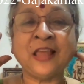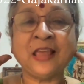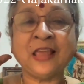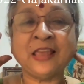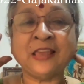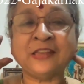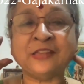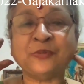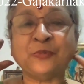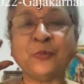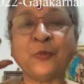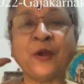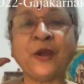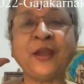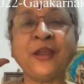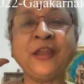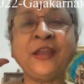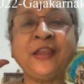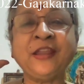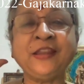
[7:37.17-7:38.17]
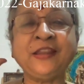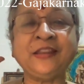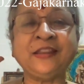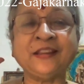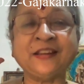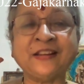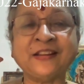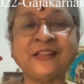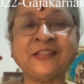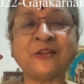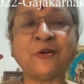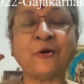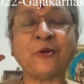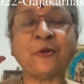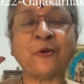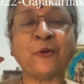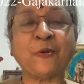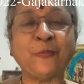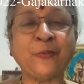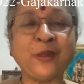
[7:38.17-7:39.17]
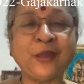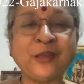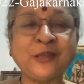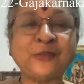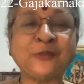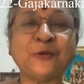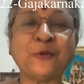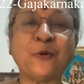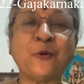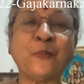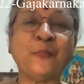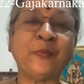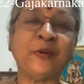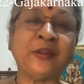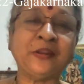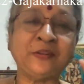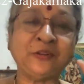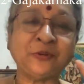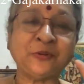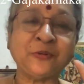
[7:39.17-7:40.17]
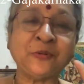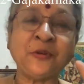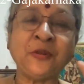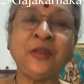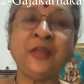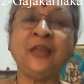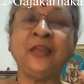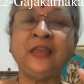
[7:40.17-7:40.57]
his wide ears are always open to